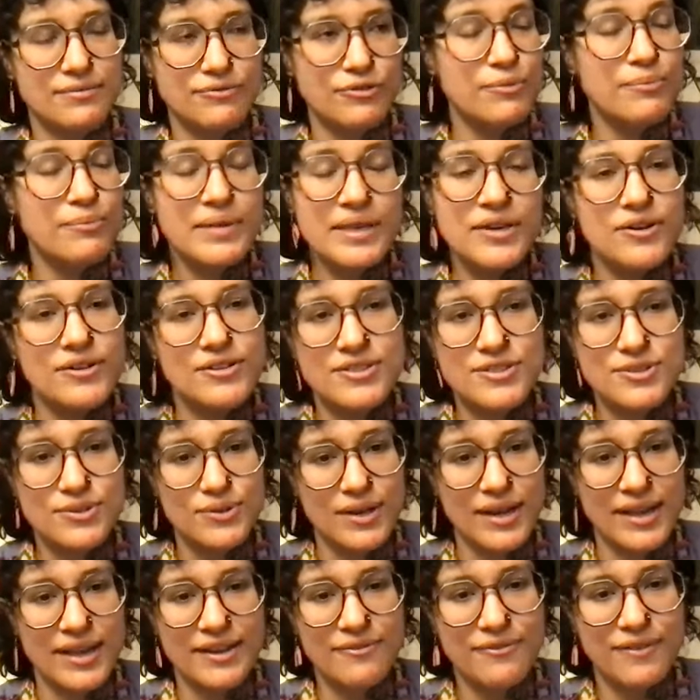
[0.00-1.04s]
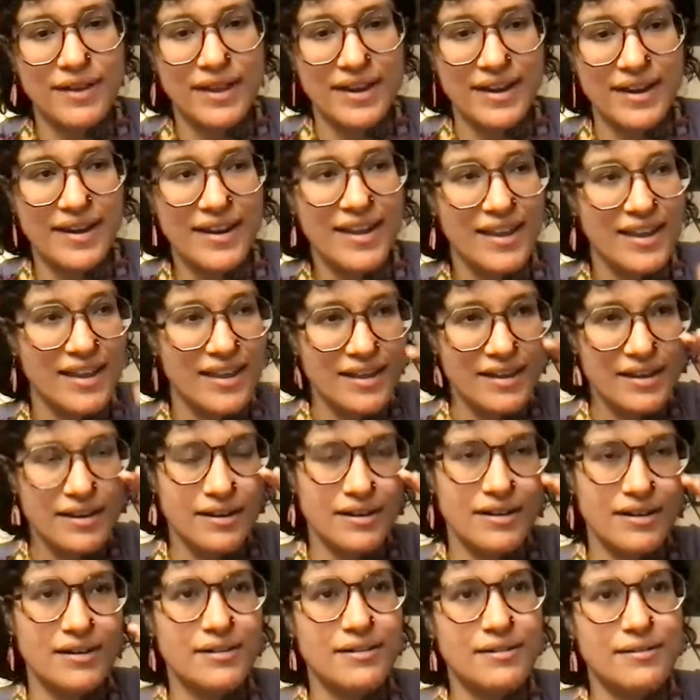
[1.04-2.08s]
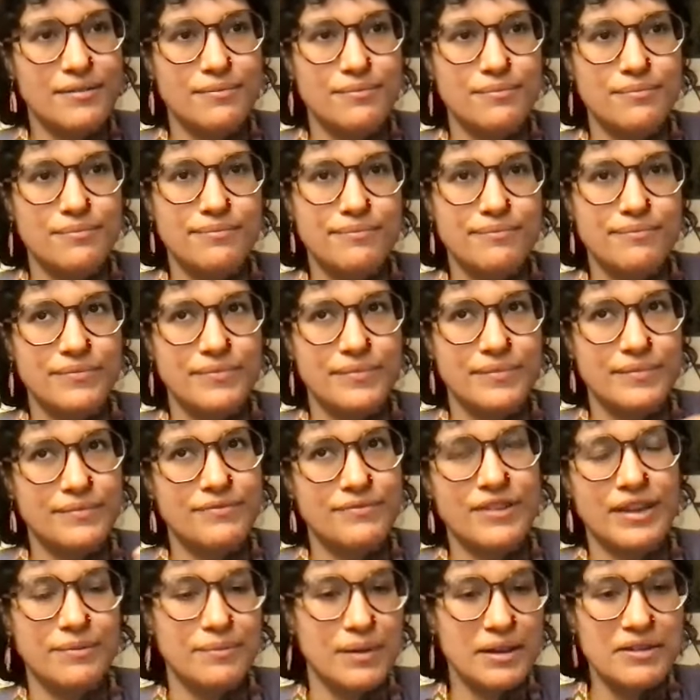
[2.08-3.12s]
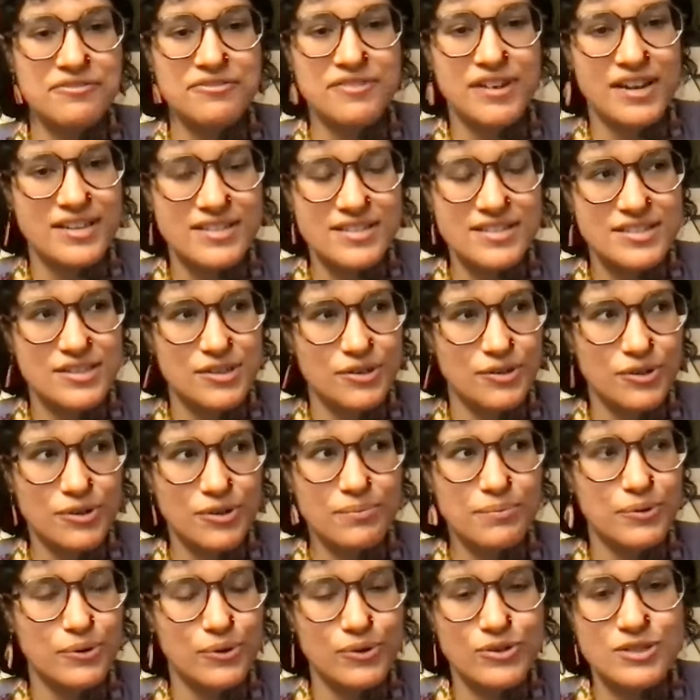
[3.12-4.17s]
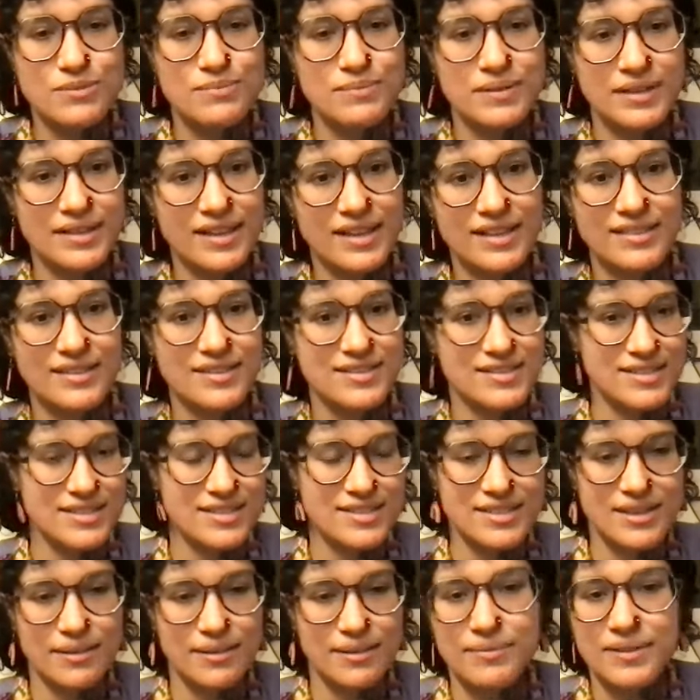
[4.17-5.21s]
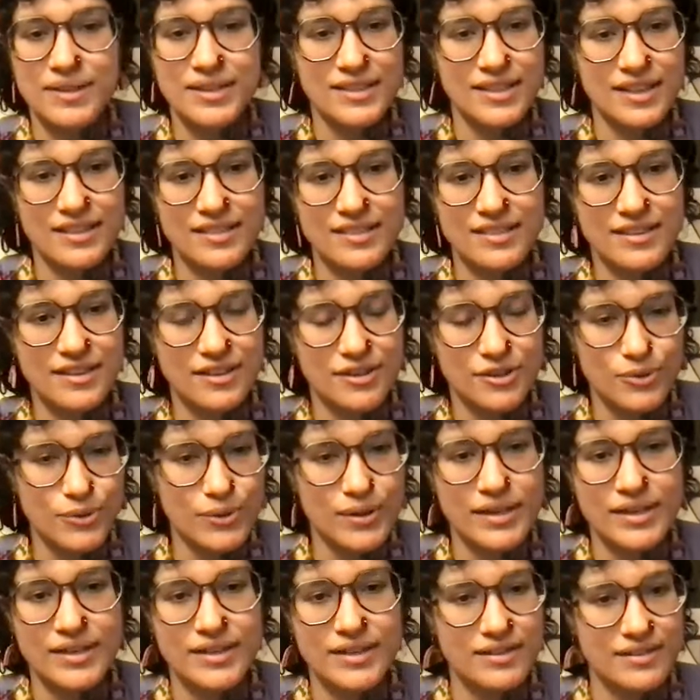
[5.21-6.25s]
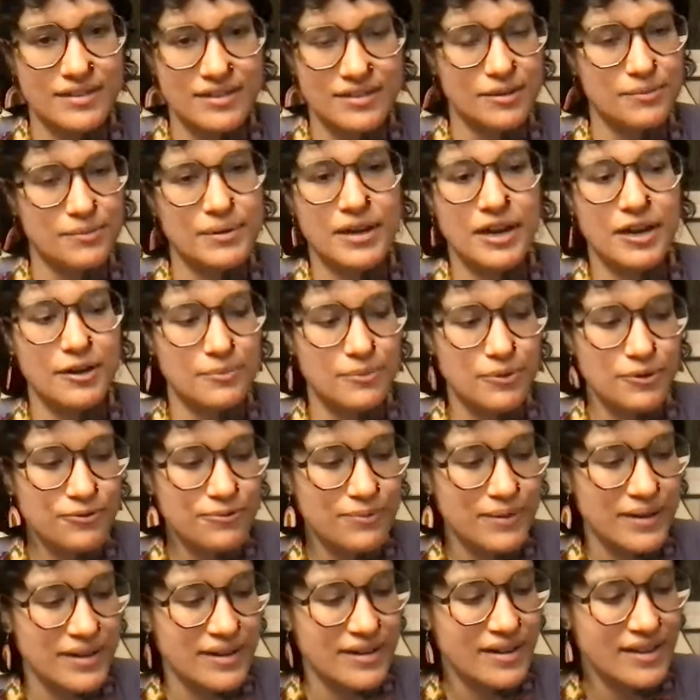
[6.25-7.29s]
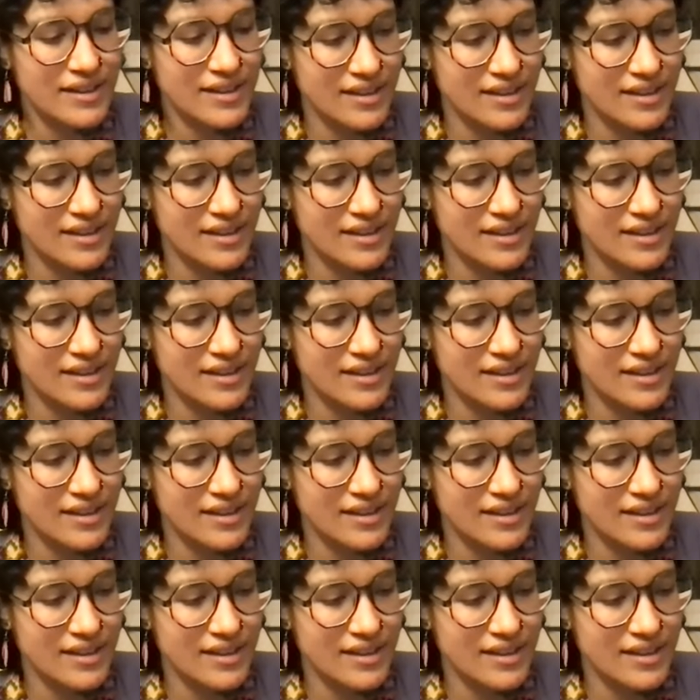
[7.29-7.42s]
me also, like uh, when my friends approached me that this is something that they're doing, Determined Art Movement.